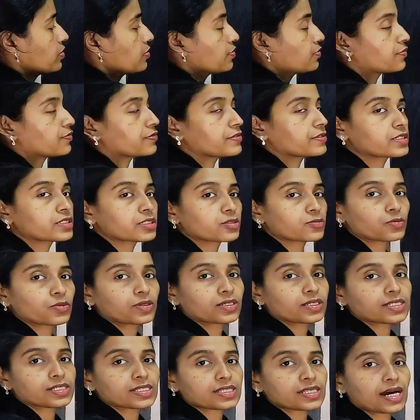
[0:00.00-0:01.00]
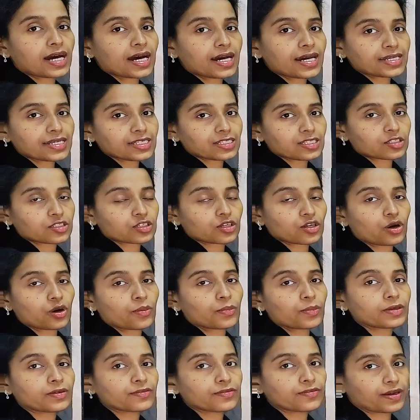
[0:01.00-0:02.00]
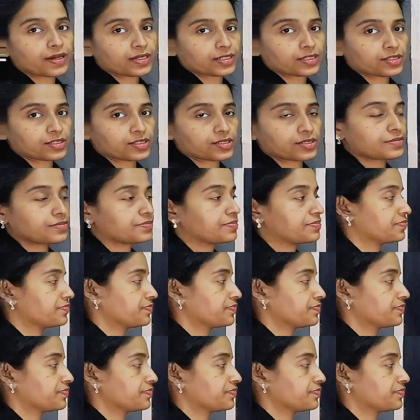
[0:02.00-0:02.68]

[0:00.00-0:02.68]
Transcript: First one is highest common factor.